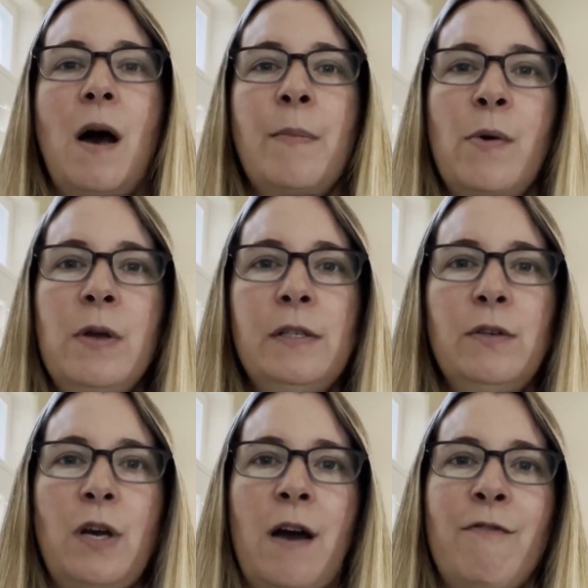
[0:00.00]
I'm going
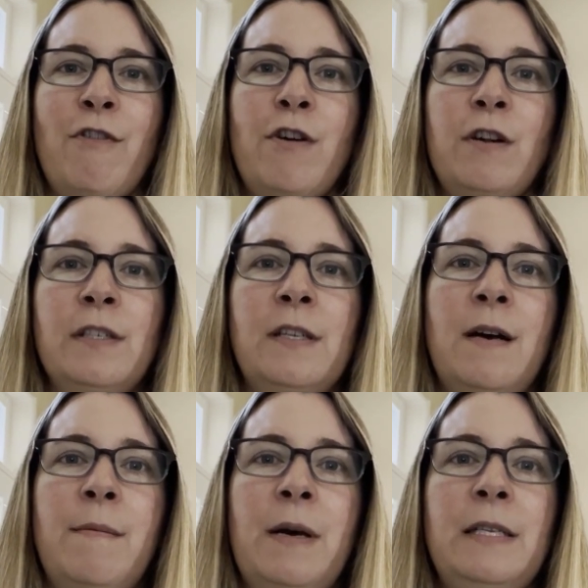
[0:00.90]
to cover
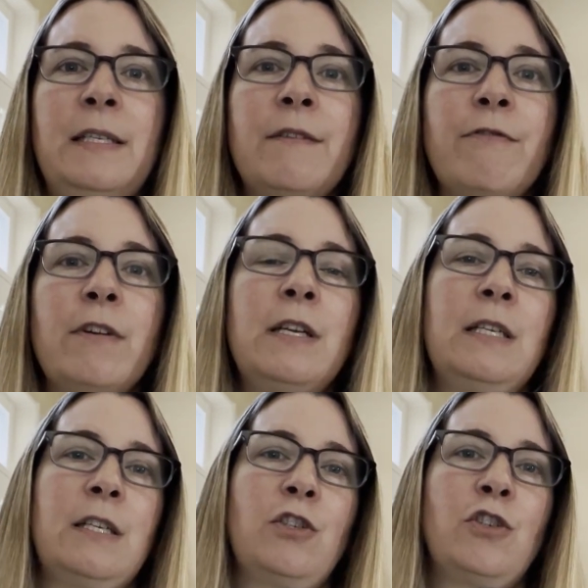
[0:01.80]
some different
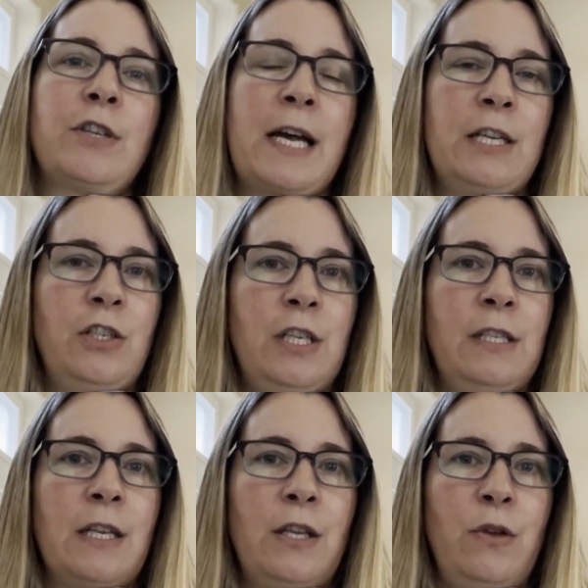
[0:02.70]

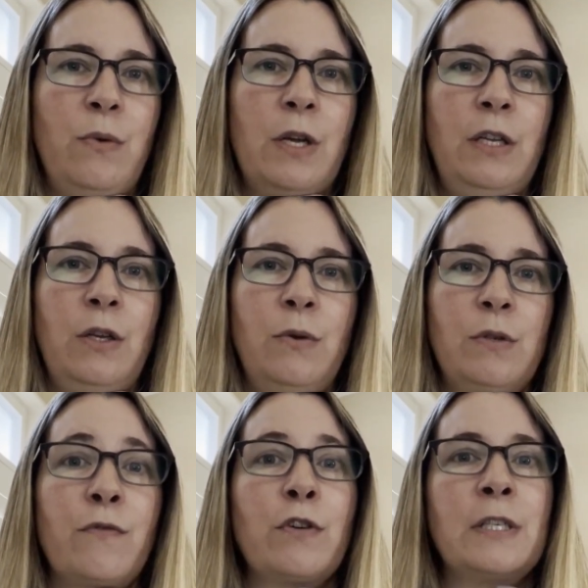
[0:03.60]
strategies that you can
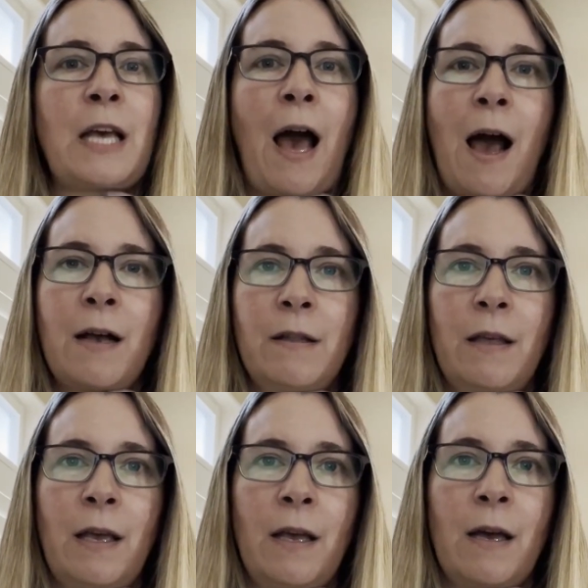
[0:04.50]
use for
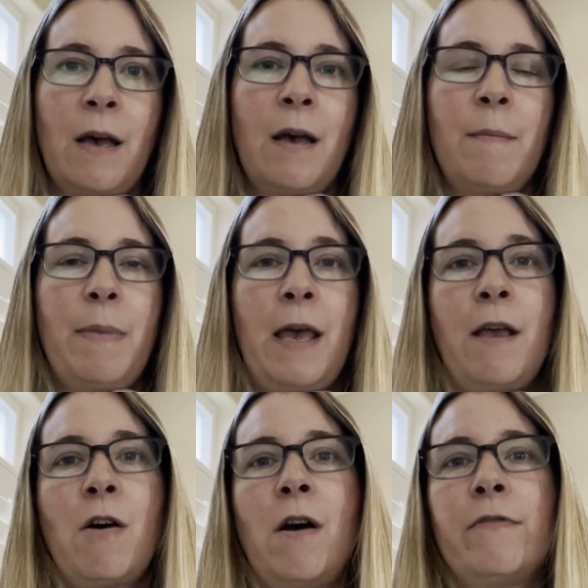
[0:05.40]
tackling
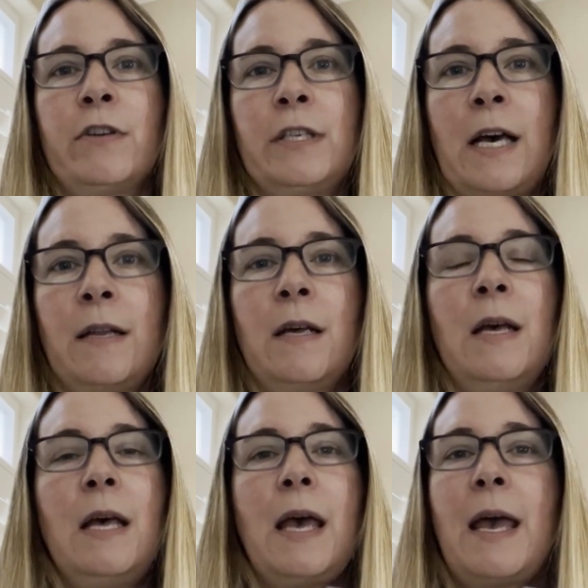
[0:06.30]
paying off your debt.
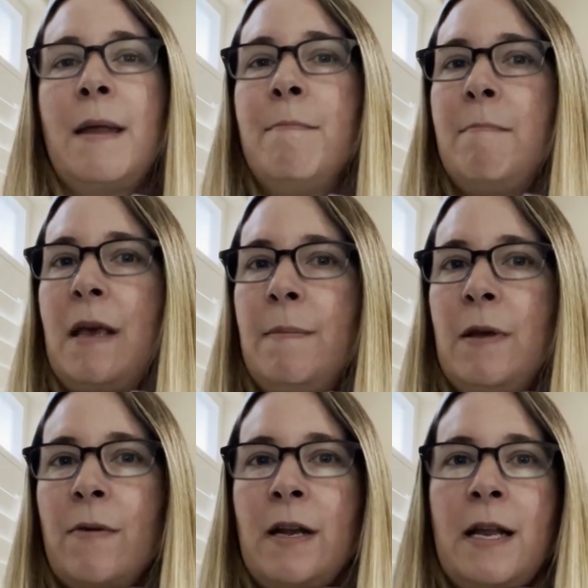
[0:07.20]
And
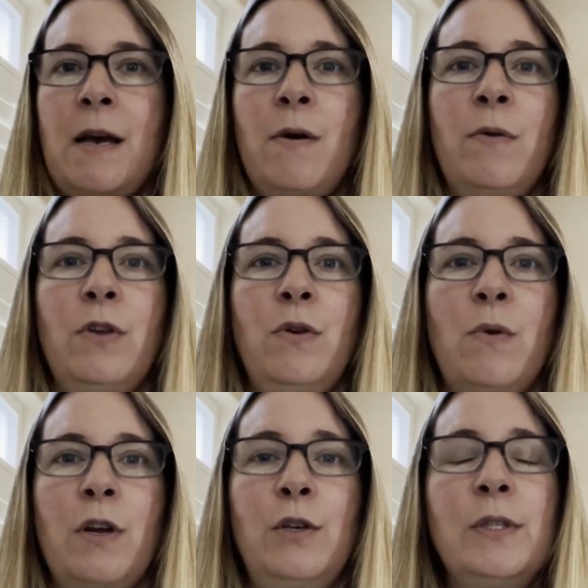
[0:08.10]
maybe right now you
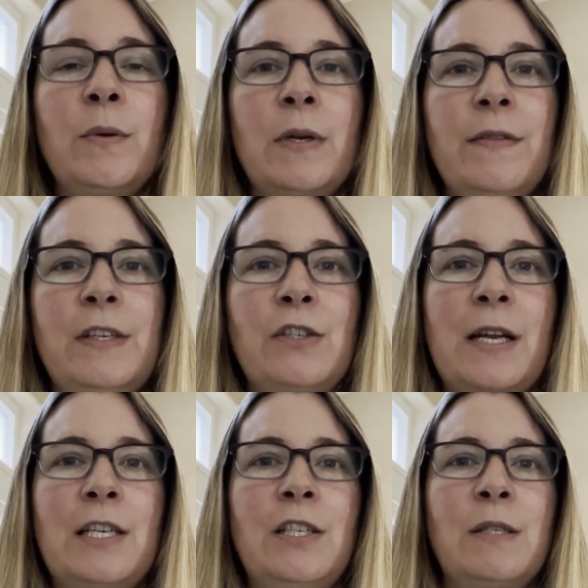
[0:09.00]
are using one of these
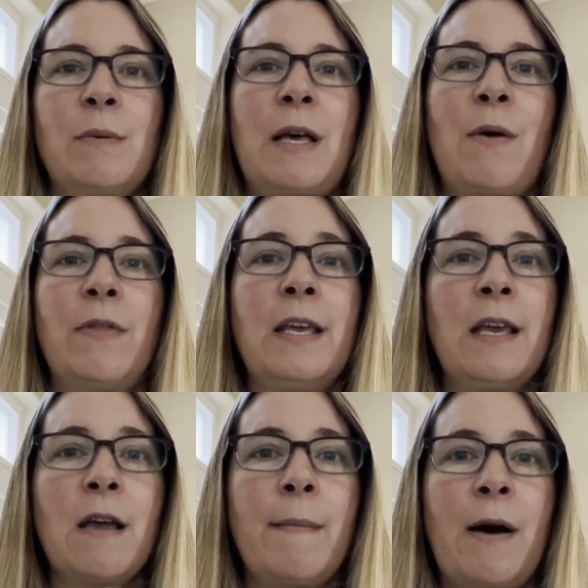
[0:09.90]
strategies without
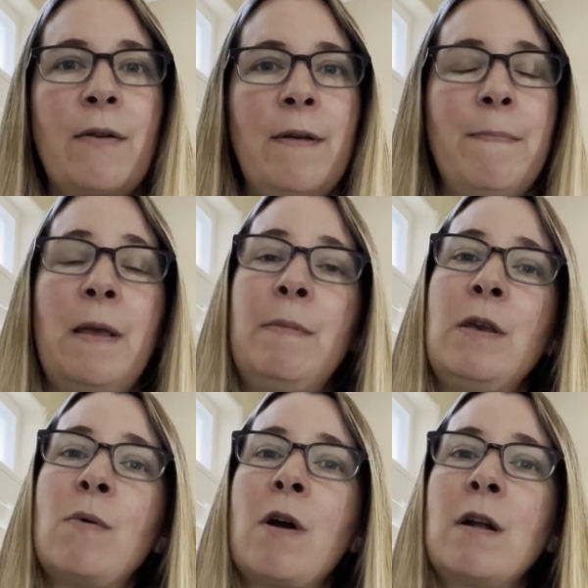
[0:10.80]
thinking about it. Maybe
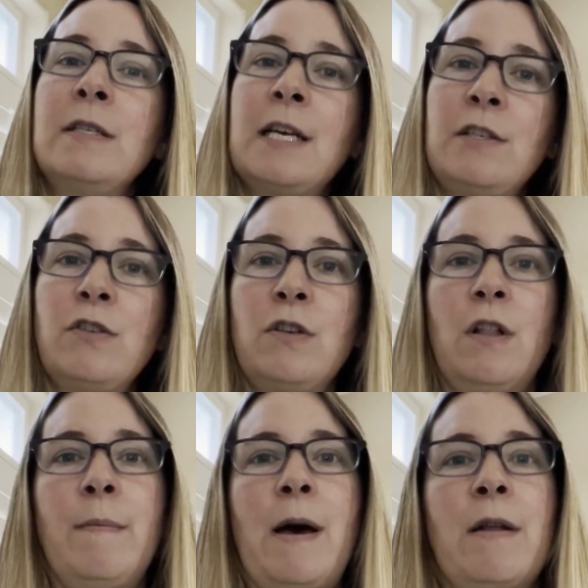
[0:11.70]
you are
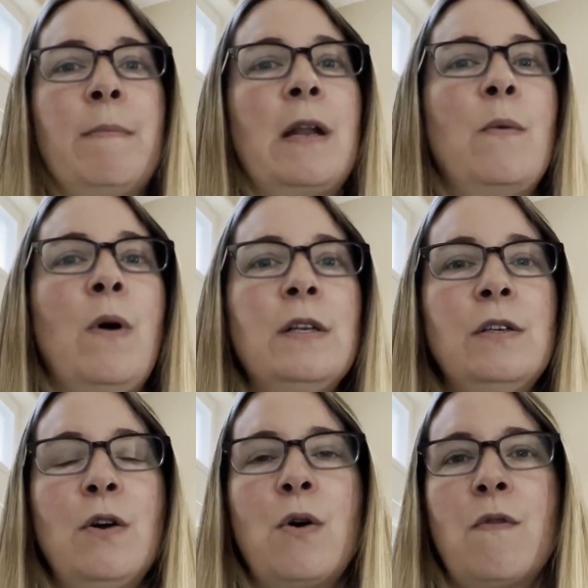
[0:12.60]
intentional about it, but I want
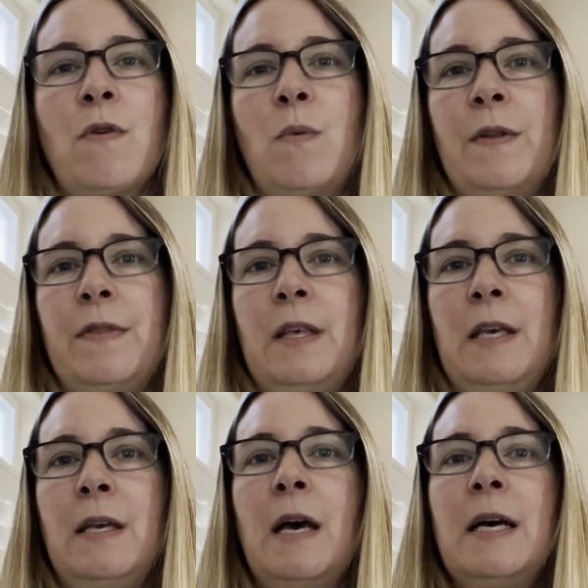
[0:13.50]
to go over what
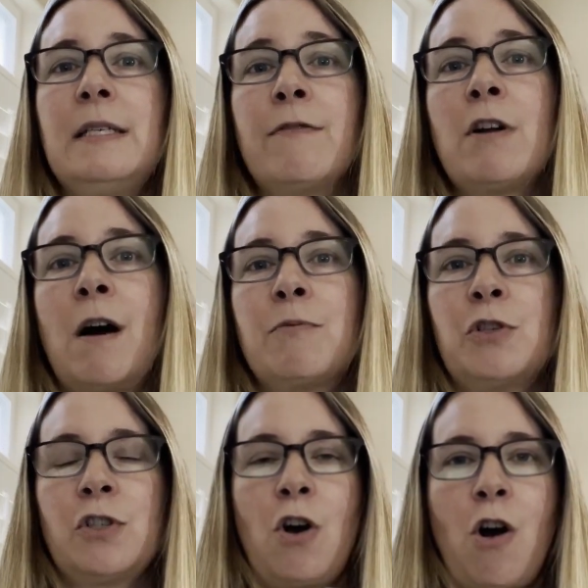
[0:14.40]
the different
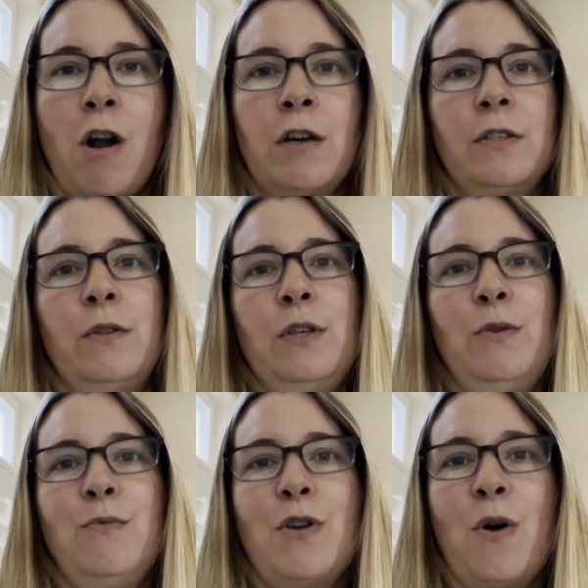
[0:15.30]
options are so that
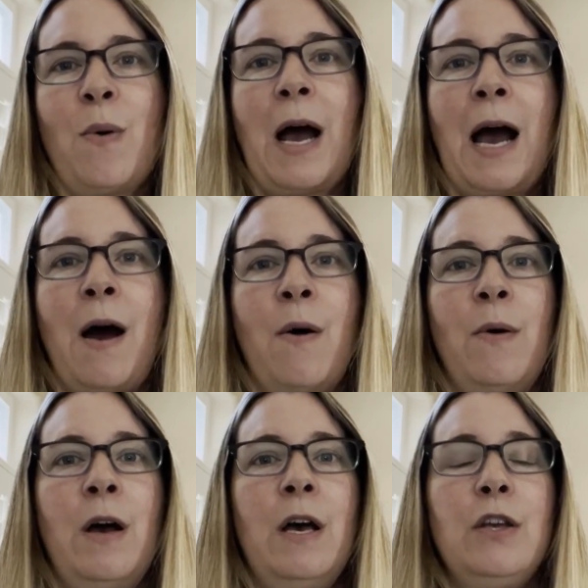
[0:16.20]
you know
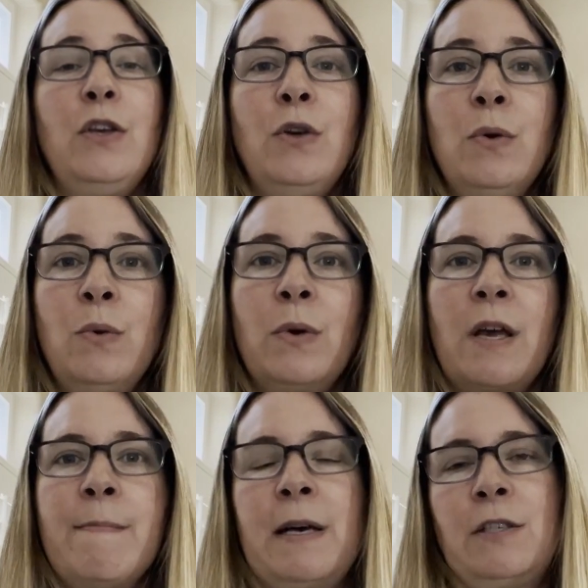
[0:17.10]
how you
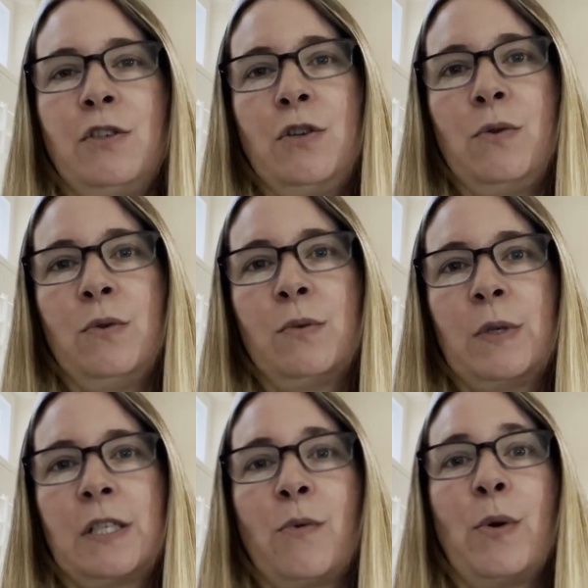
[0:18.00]
can best choose
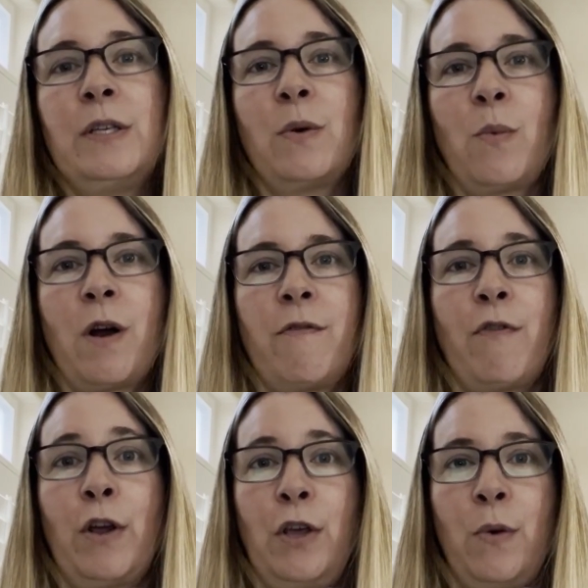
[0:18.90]
what's going to work
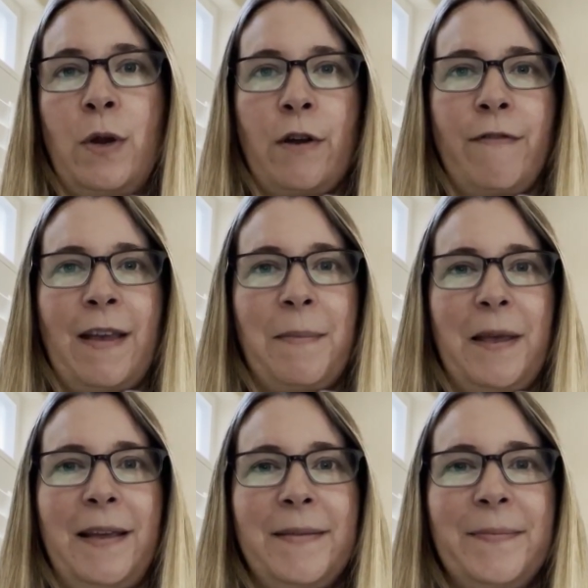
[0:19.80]
for you and your
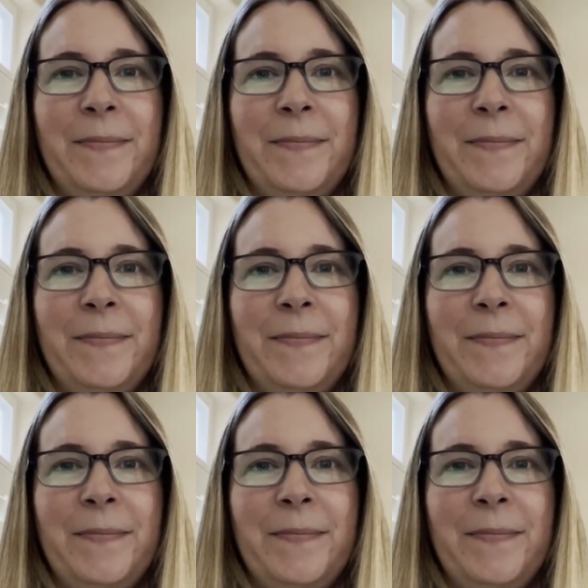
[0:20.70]
family.